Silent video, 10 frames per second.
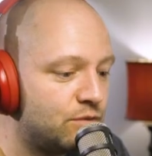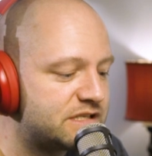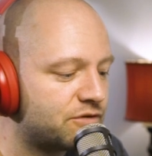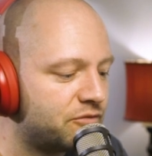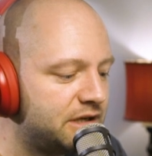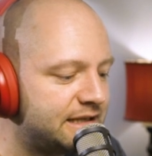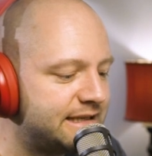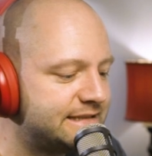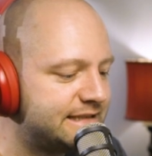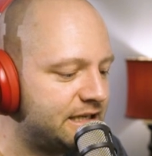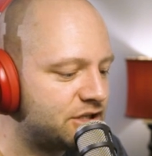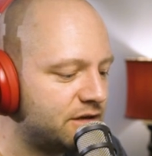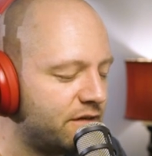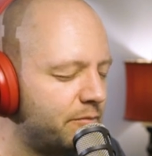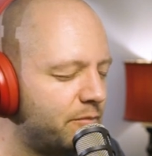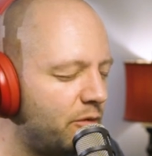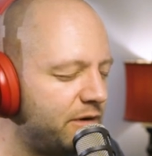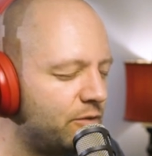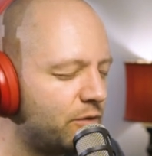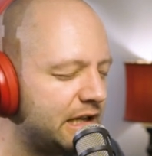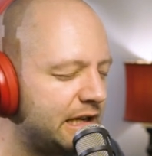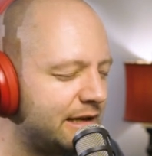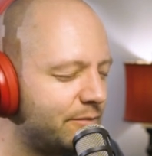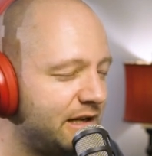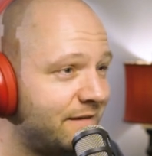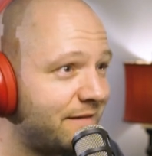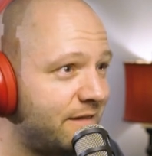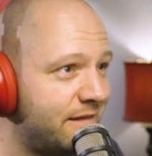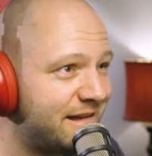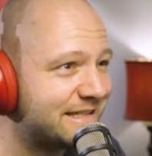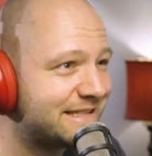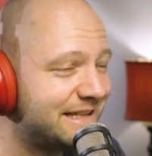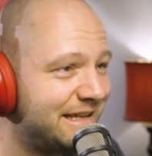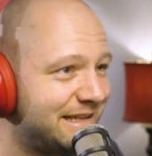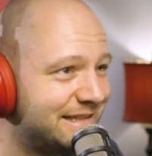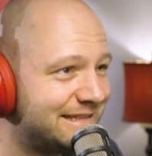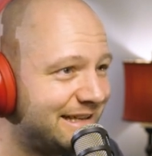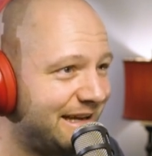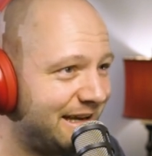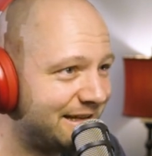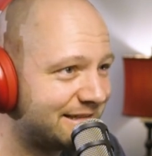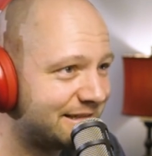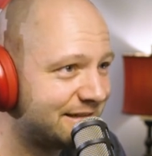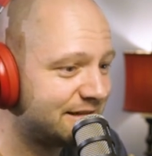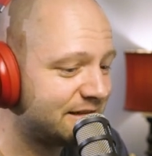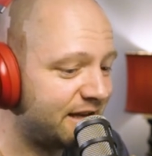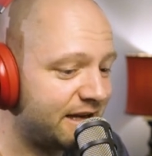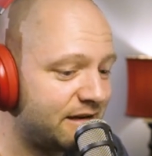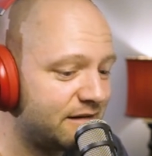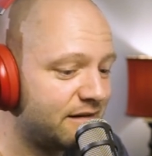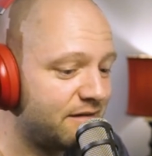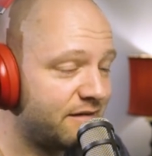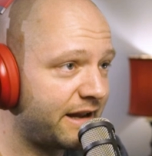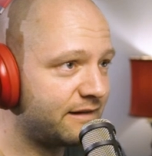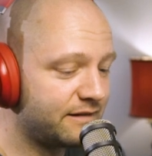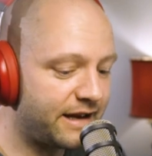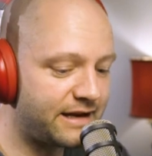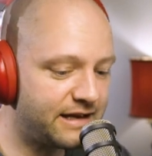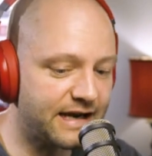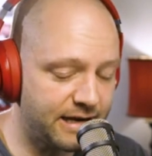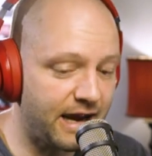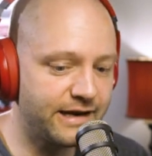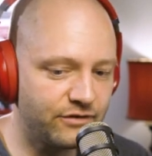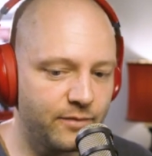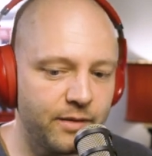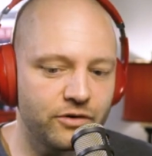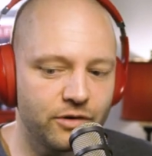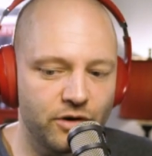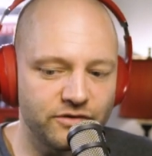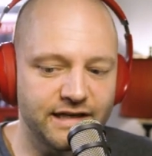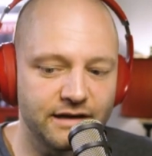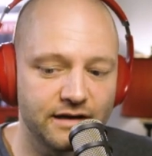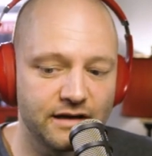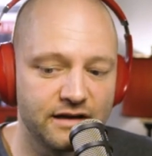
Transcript: it was the realization, the moment when it hit me that this is it. Yeah. Like, like, like it's, I, I can remember it where I was like,